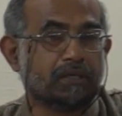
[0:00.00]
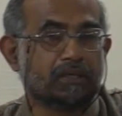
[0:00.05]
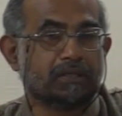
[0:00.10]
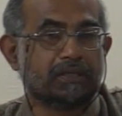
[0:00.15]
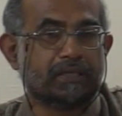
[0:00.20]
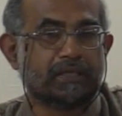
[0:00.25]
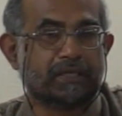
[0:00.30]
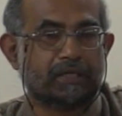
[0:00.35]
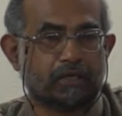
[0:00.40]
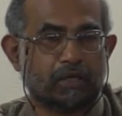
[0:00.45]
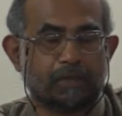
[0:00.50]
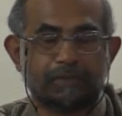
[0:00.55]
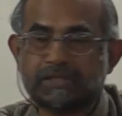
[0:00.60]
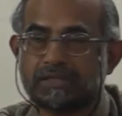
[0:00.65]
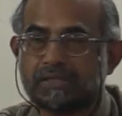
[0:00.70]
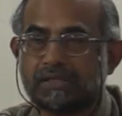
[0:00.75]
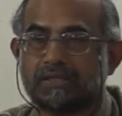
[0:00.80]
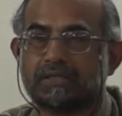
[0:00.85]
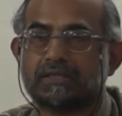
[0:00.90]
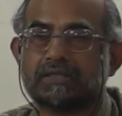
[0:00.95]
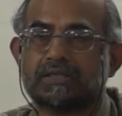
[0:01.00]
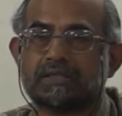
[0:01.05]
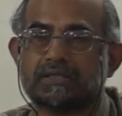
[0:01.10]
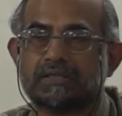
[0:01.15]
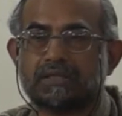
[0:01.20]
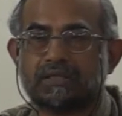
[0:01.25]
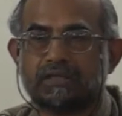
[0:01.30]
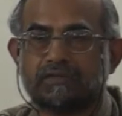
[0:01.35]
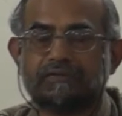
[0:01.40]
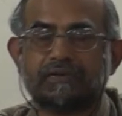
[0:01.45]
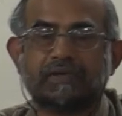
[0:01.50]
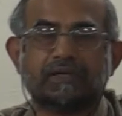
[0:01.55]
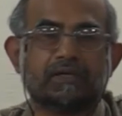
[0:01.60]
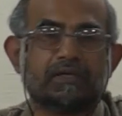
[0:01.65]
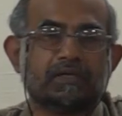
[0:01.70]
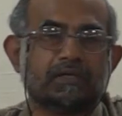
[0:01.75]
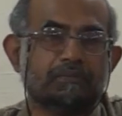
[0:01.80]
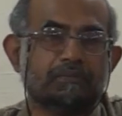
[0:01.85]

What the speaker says: their economic status has significantly